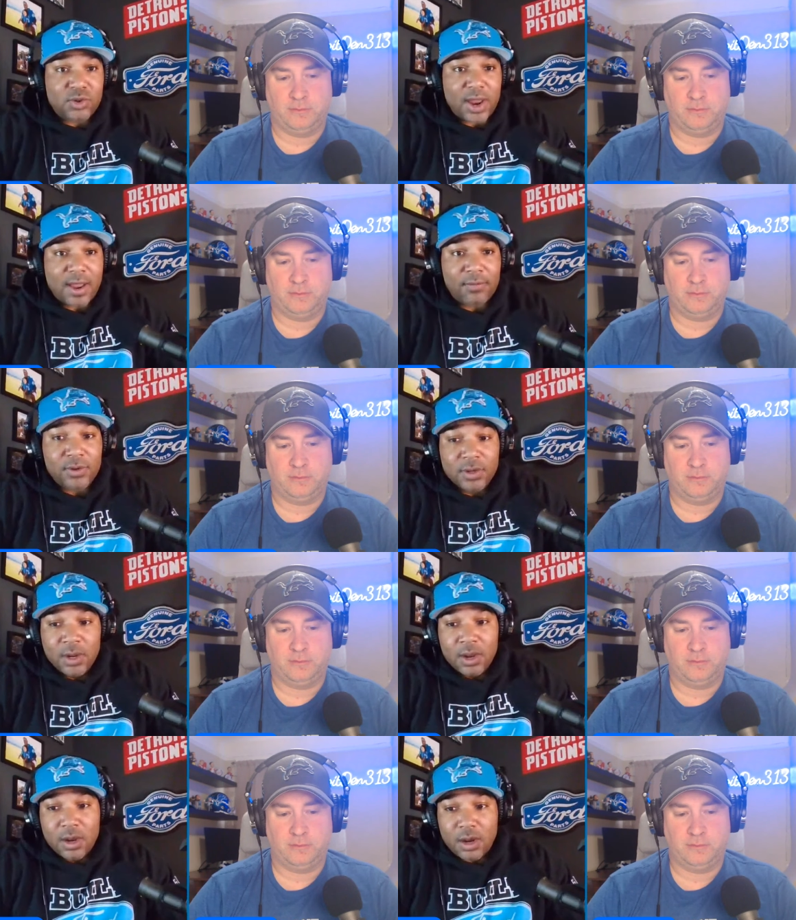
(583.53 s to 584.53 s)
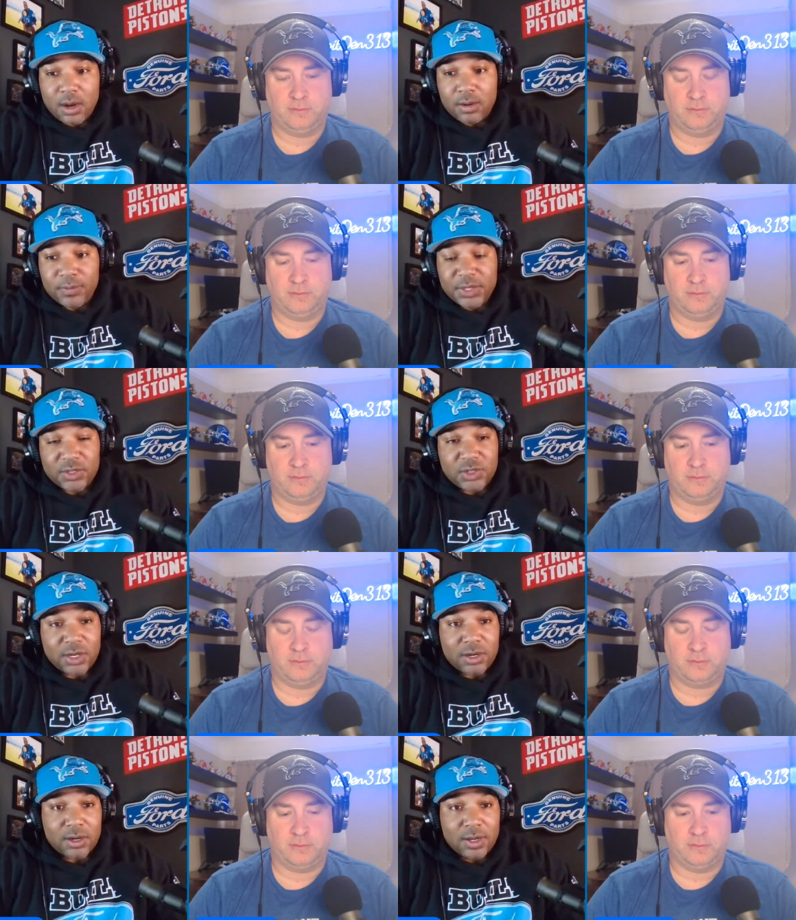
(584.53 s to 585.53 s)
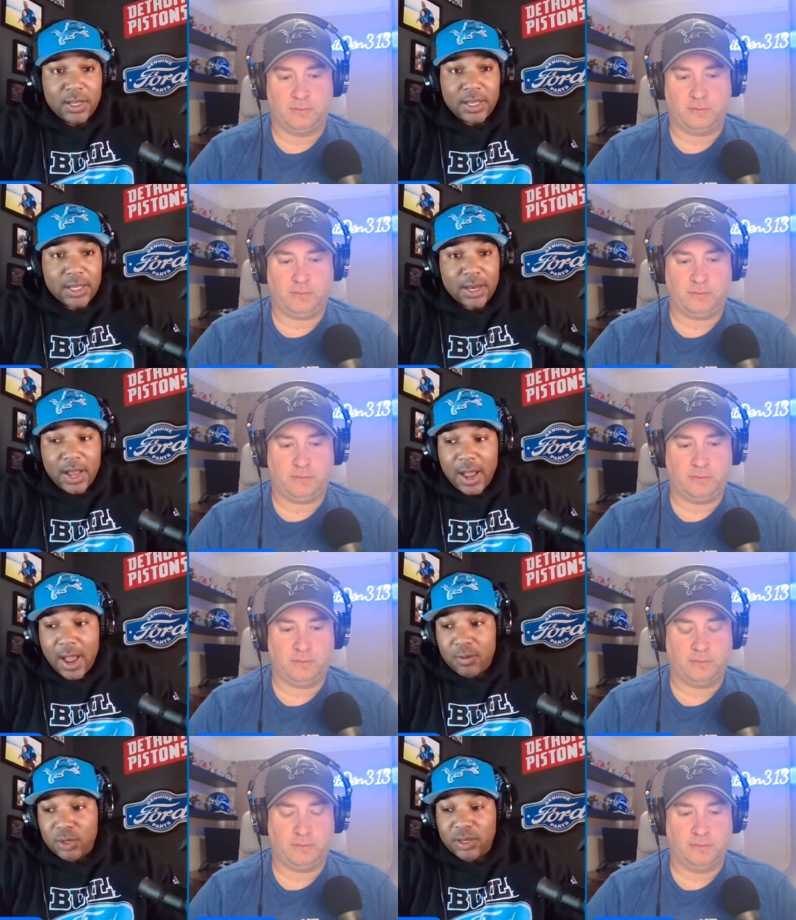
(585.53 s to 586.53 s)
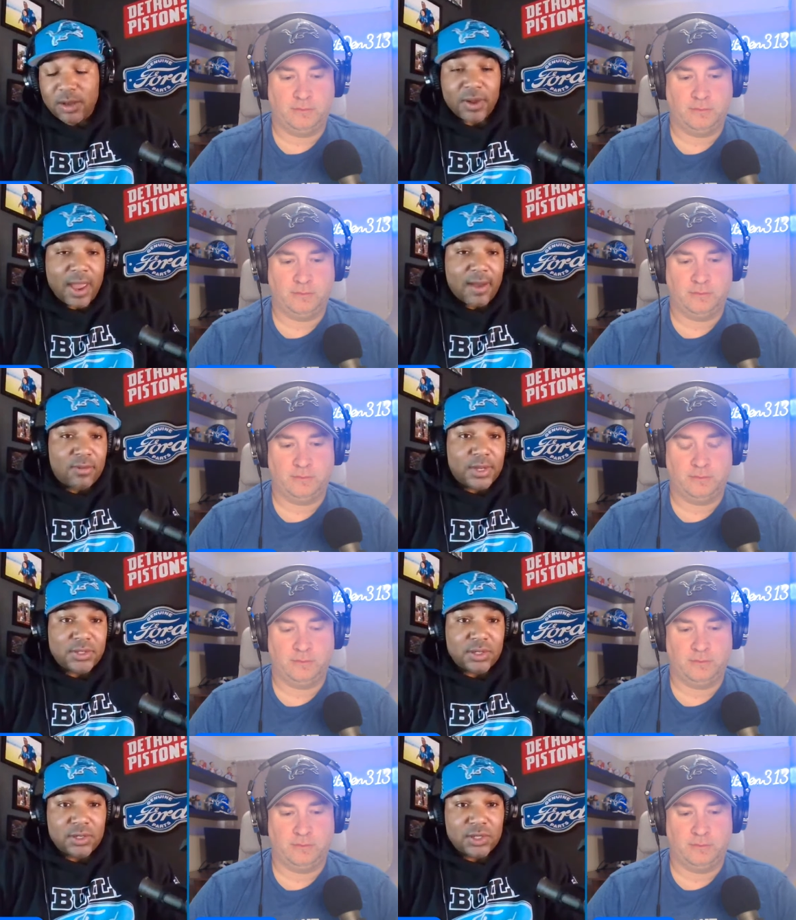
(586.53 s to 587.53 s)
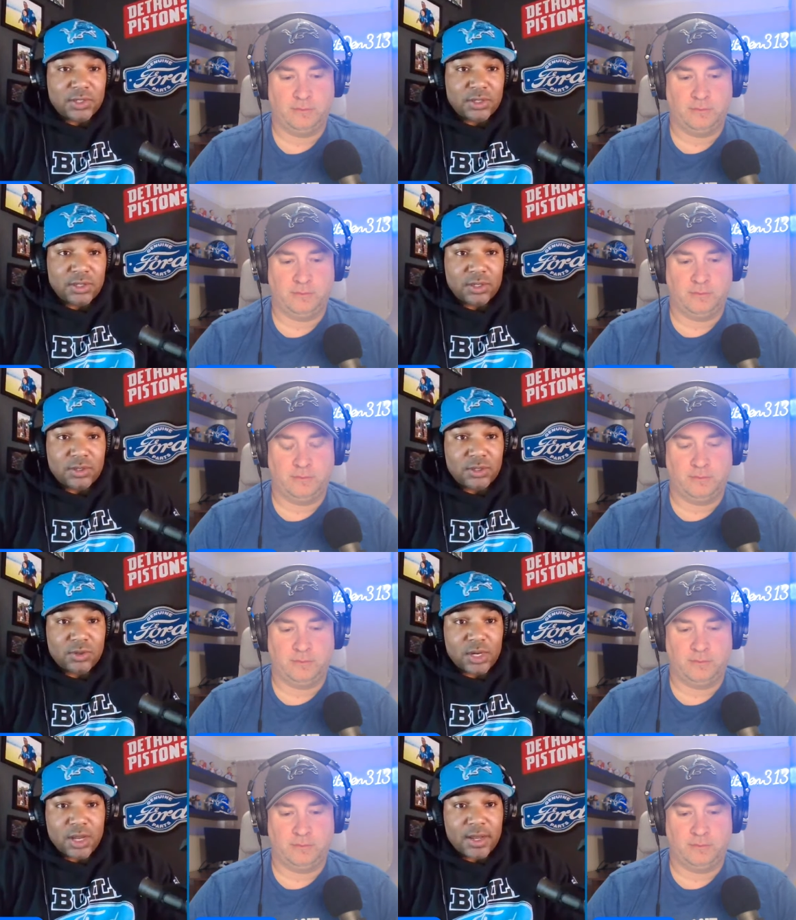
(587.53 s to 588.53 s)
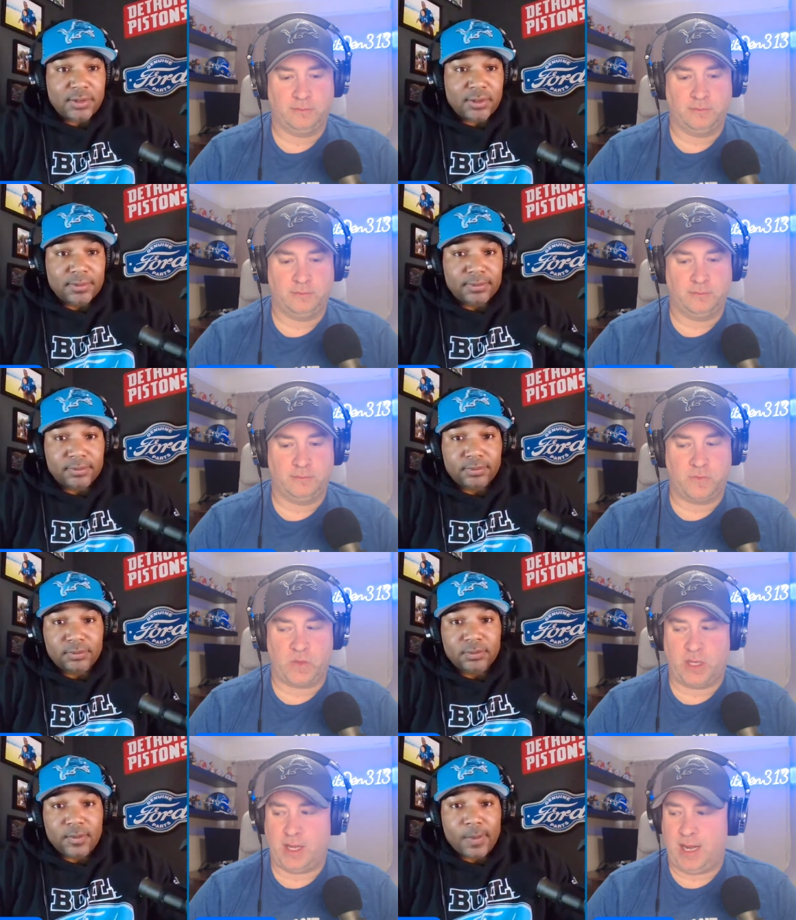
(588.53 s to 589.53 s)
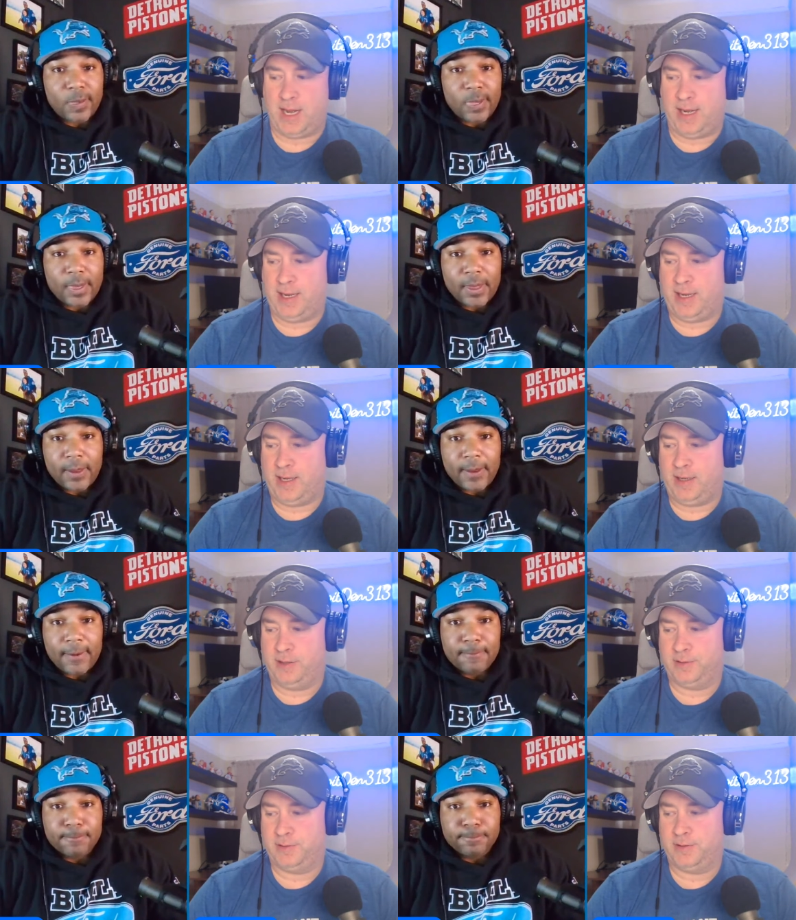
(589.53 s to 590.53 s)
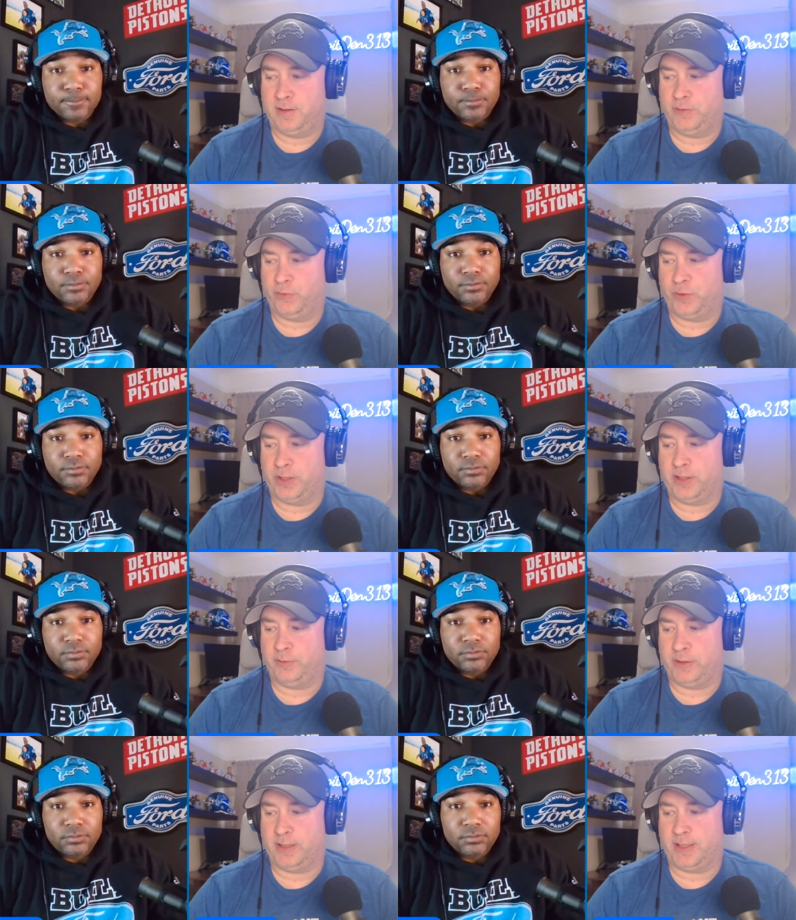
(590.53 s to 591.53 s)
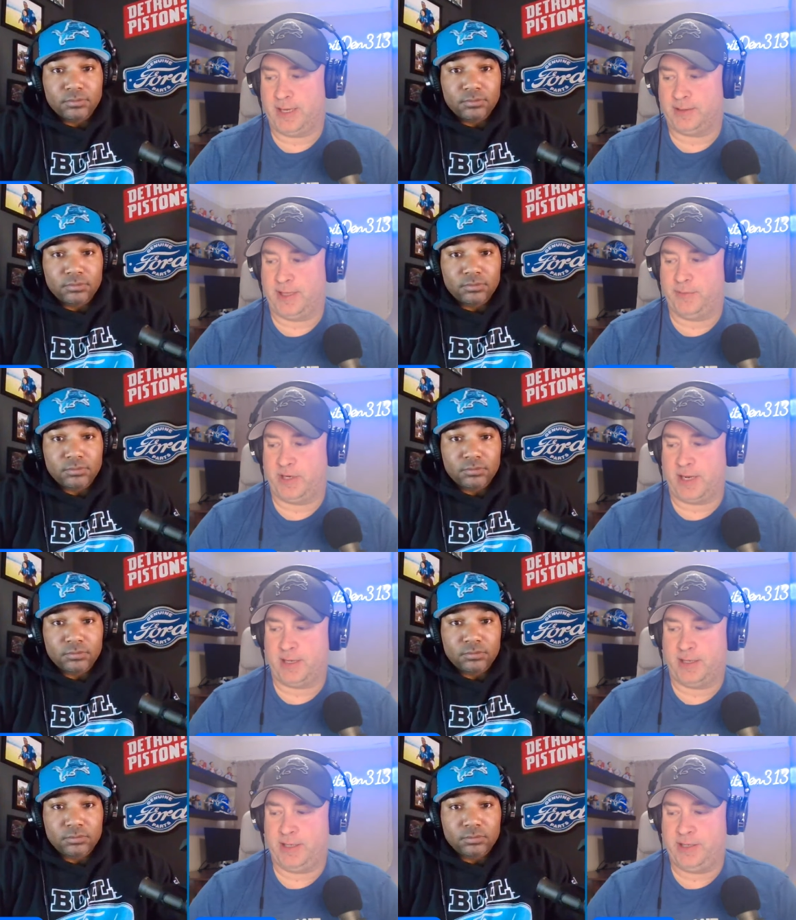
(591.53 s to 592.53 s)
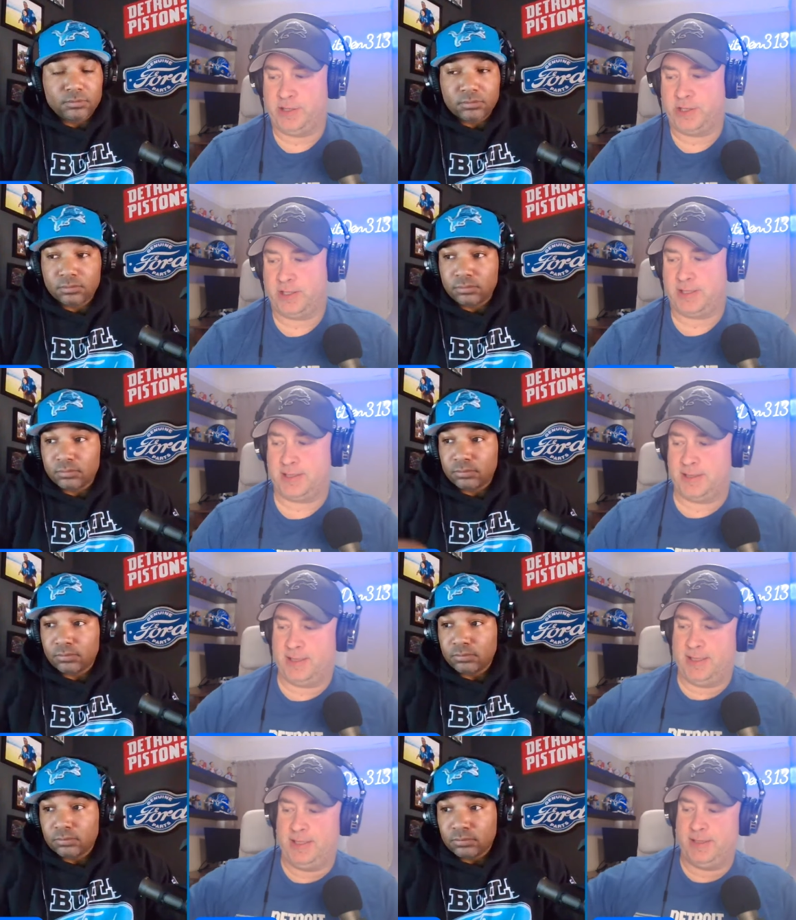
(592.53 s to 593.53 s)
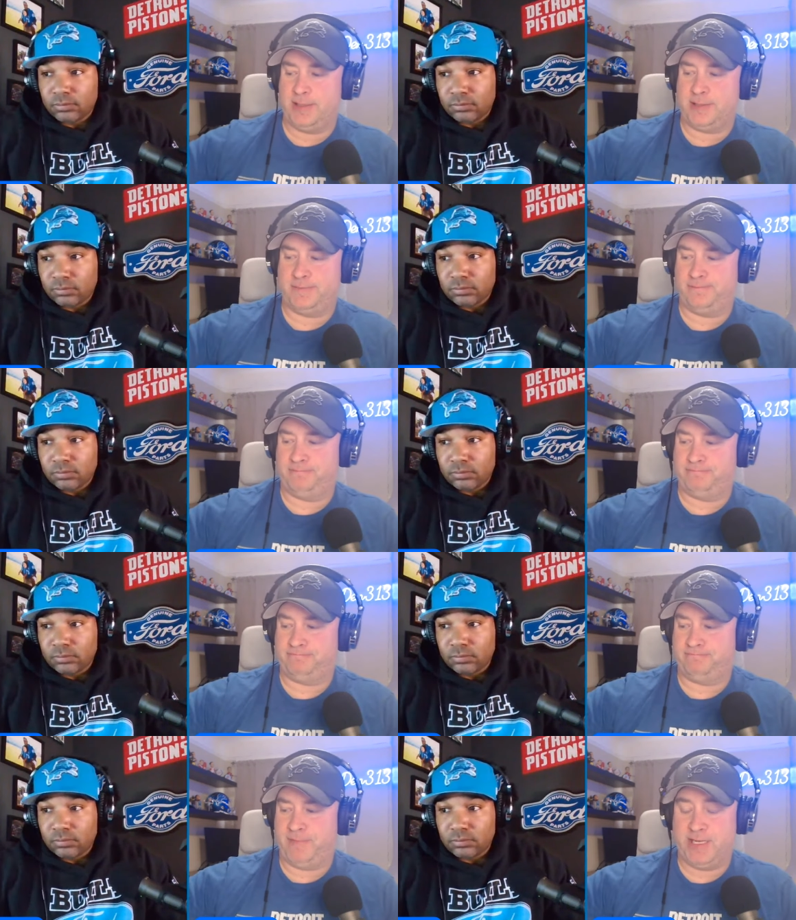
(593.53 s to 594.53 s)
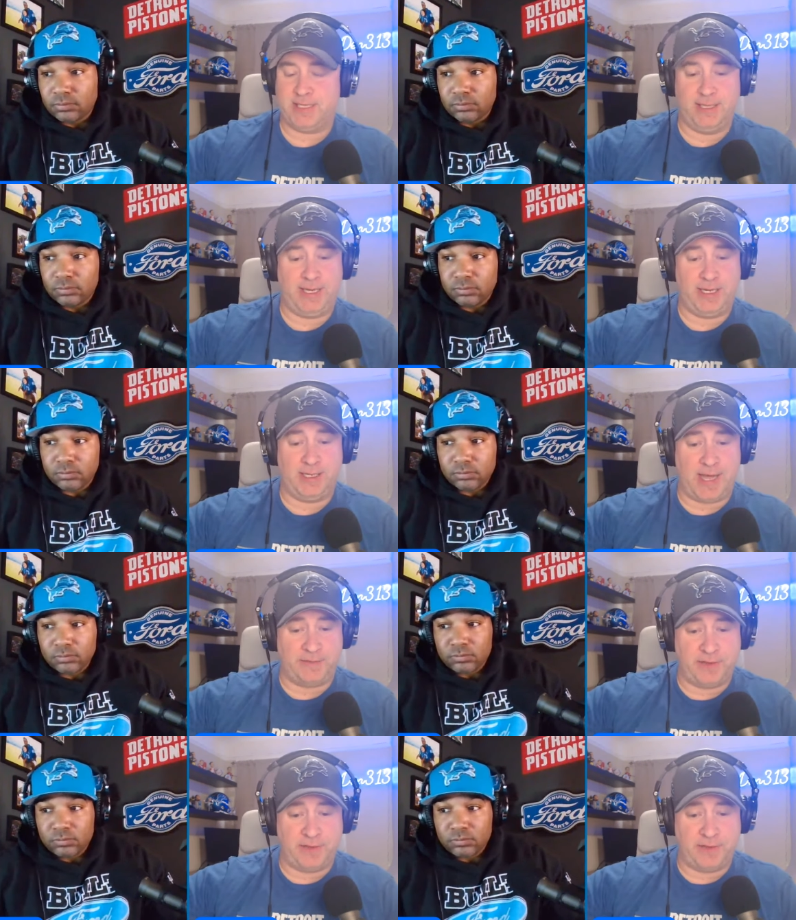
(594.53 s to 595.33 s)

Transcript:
Speaker 1: draft um, this year, and I, I would love to have him as an addition to the Detroit Lions.
Speaker 2: I really, really like Ladd McConkey. He's just, he's, he's elite at a lot of